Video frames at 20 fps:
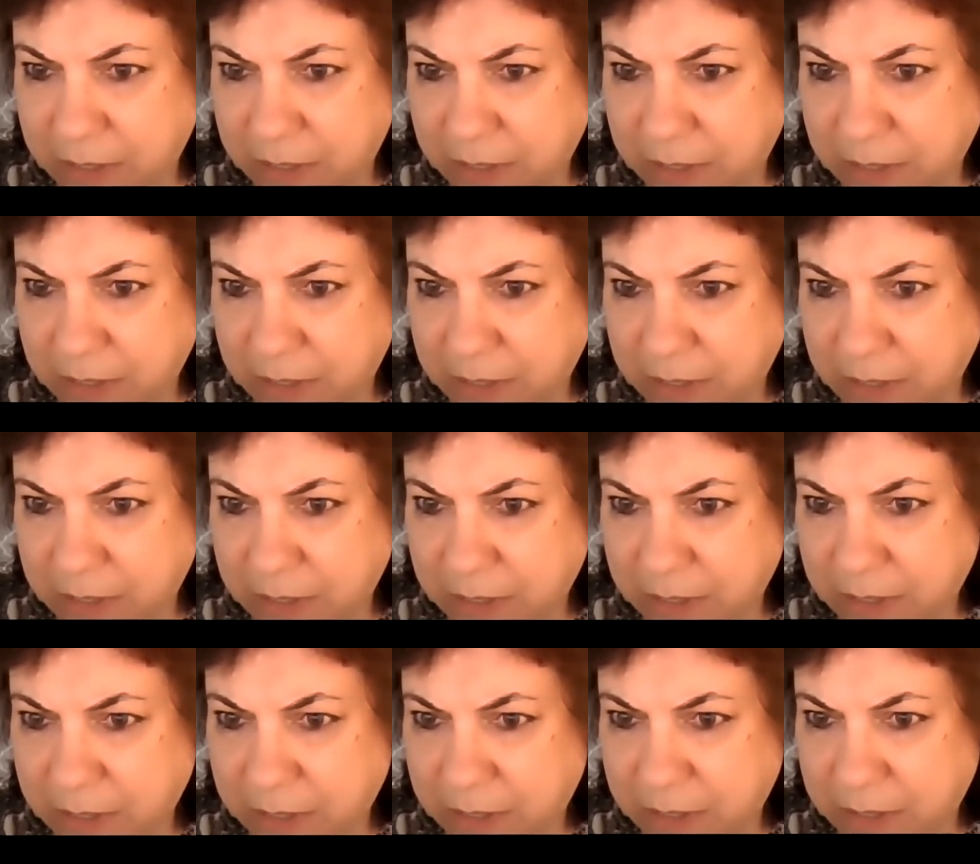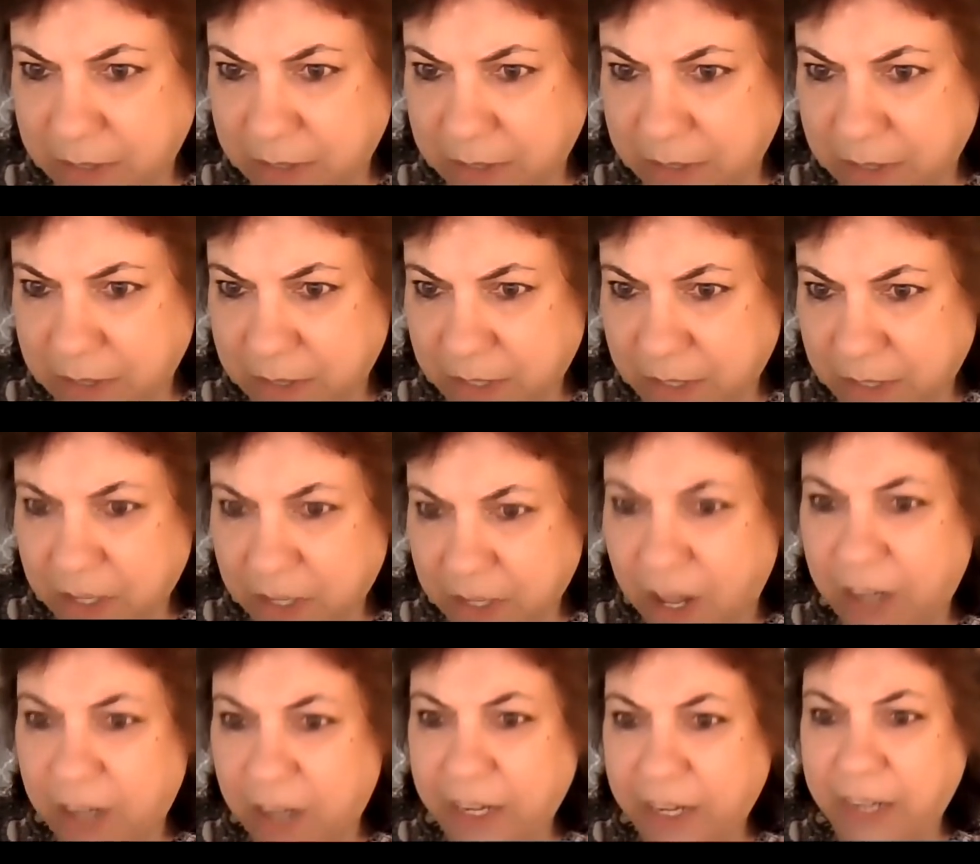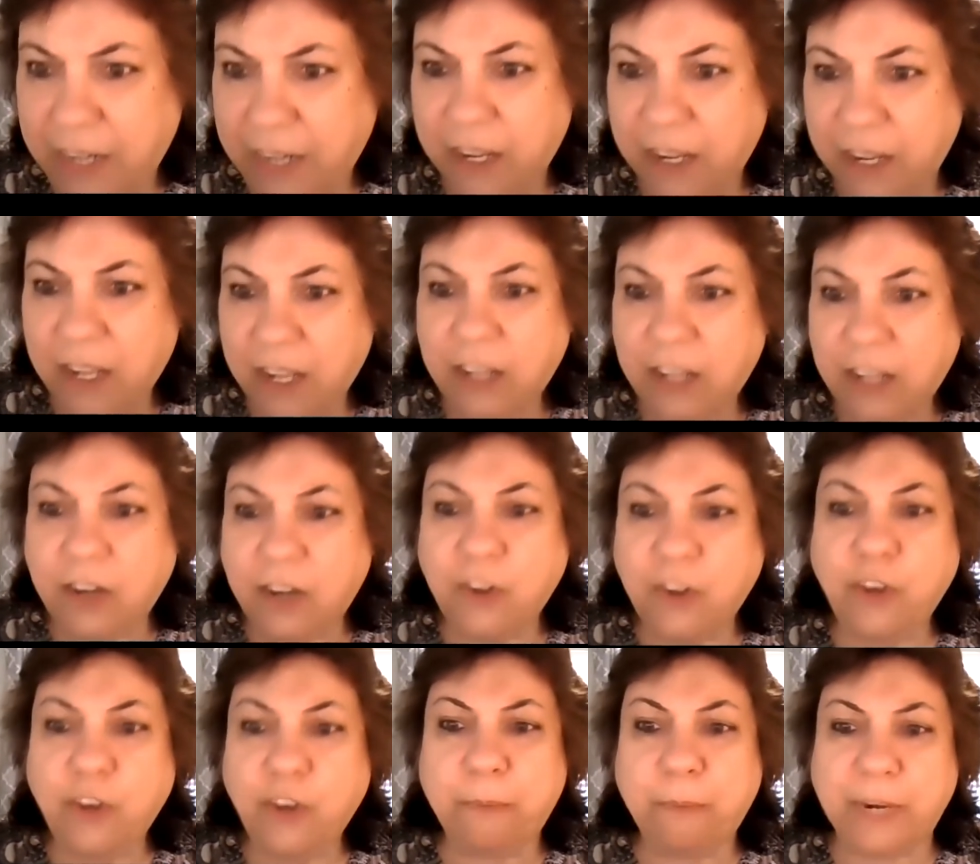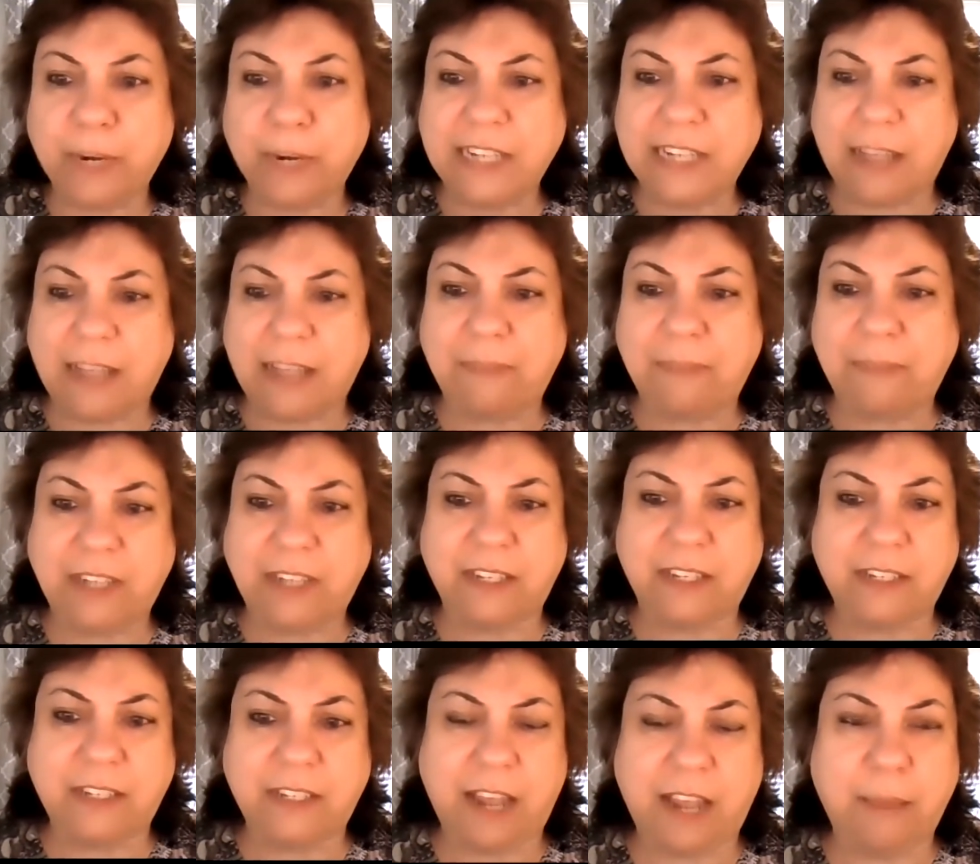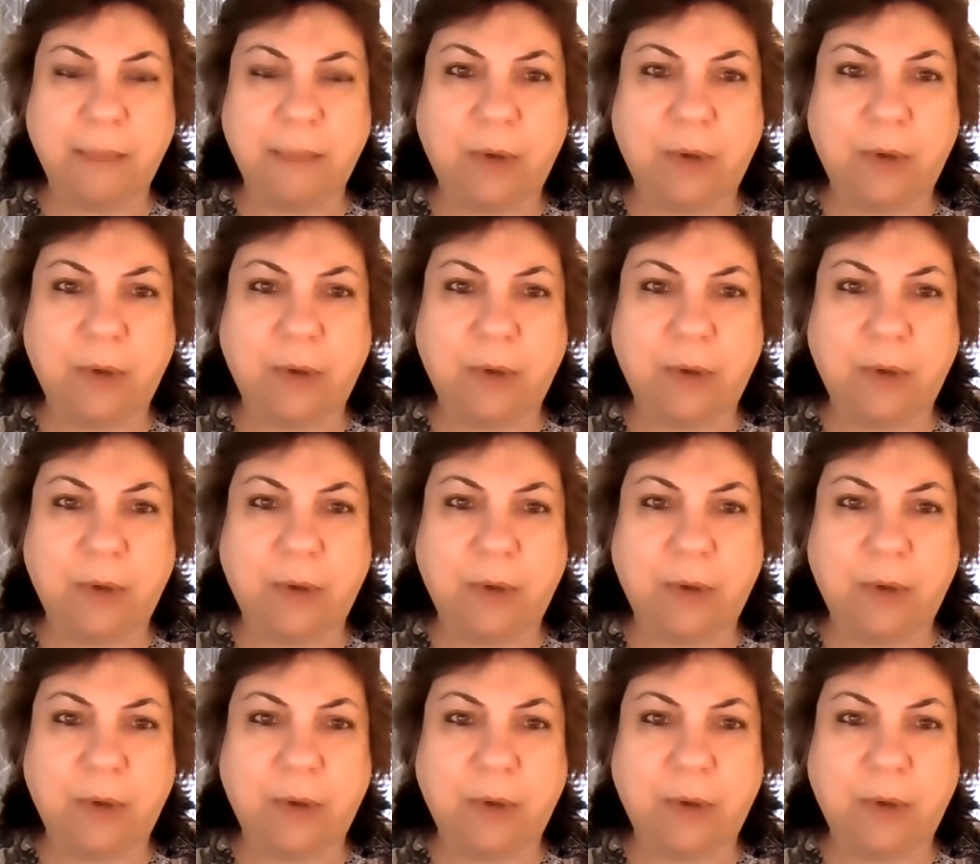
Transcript: That was Colleen. Colleen, you know, you bring something to the table.